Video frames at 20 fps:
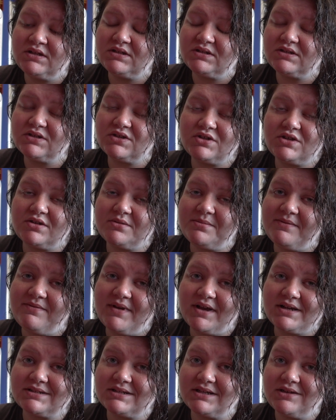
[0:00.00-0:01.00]
so it could be
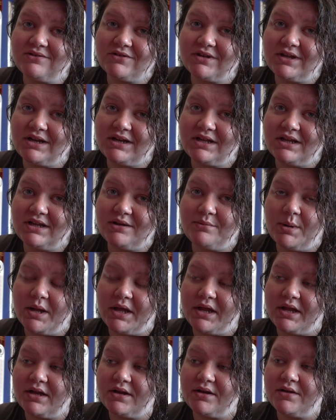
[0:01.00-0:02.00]
vaccine related,
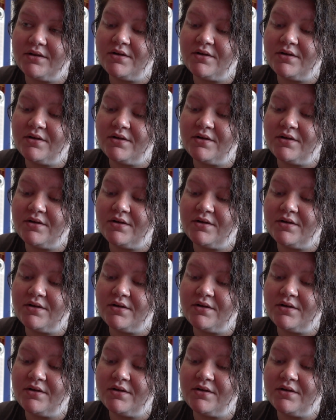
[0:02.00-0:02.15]
but